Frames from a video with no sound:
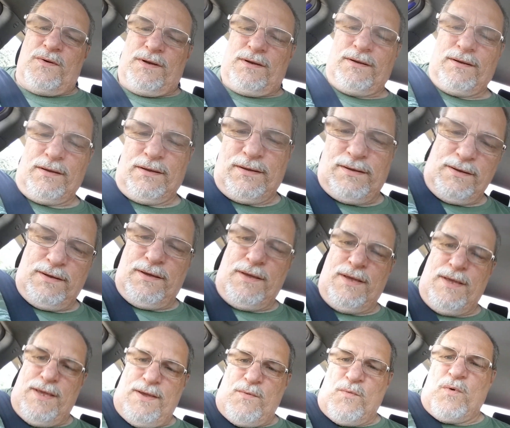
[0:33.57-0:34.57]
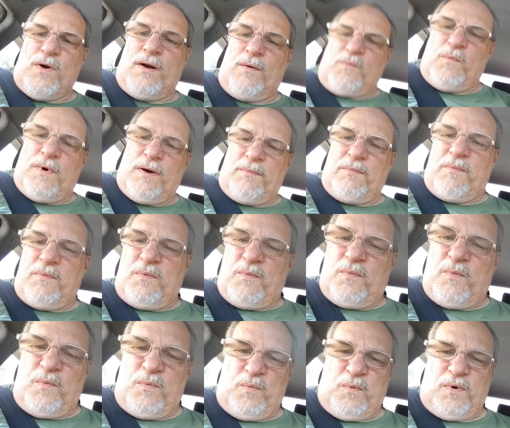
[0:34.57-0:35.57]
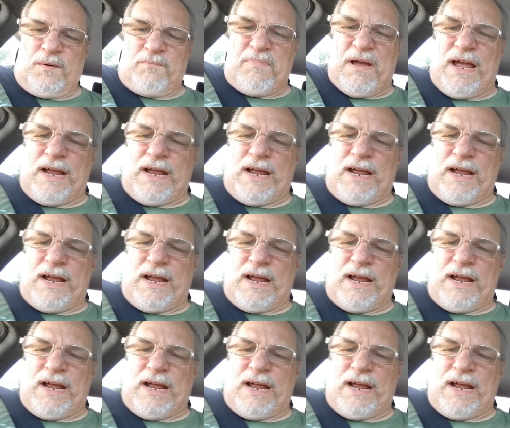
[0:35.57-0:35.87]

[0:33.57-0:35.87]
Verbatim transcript: another video again if we're, we ever we're, sang. We're